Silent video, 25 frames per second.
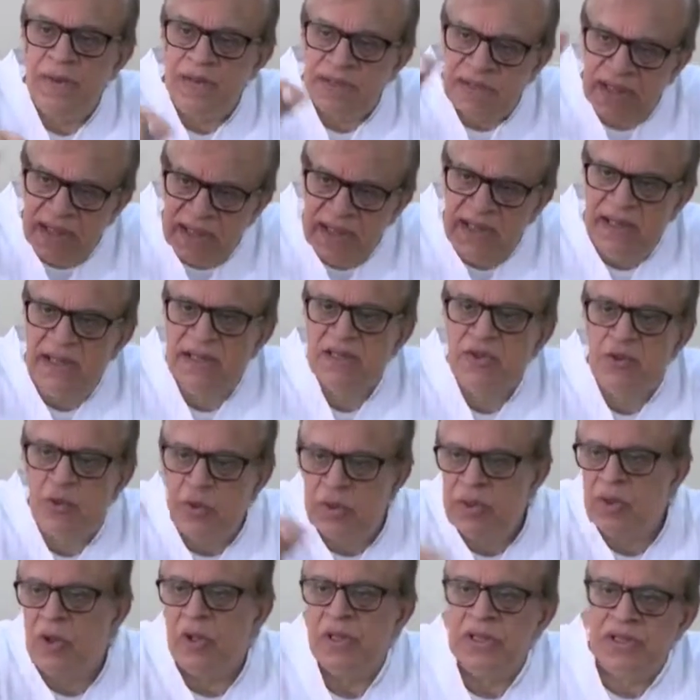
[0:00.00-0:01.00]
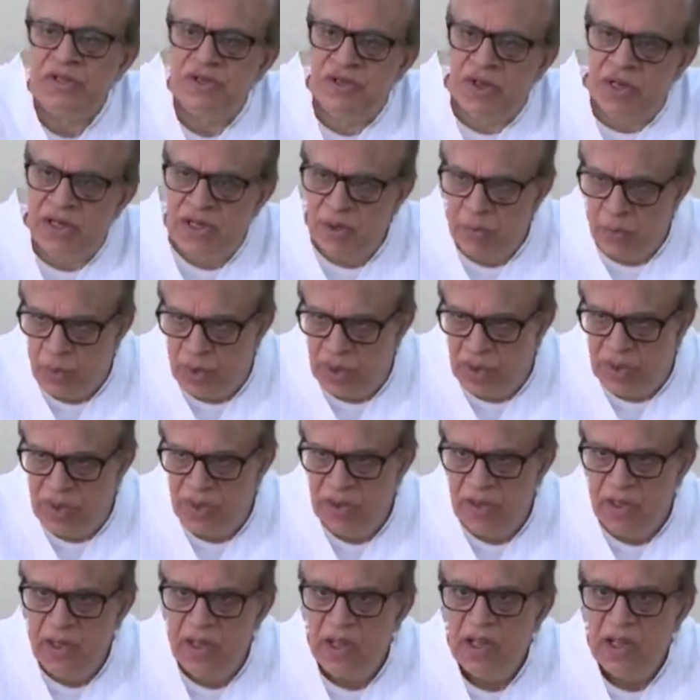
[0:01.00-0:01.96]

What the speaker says: It's the Indians doing all this dirty work.